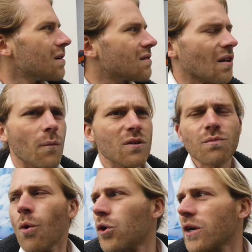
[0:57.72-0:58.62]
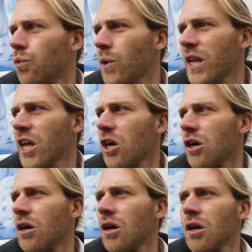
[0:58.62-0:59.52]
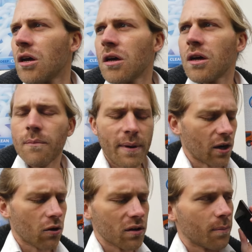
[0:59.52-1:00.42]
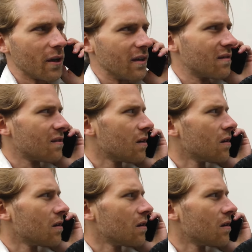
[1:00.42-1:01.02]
Someone's smoking weed here. Better call the police.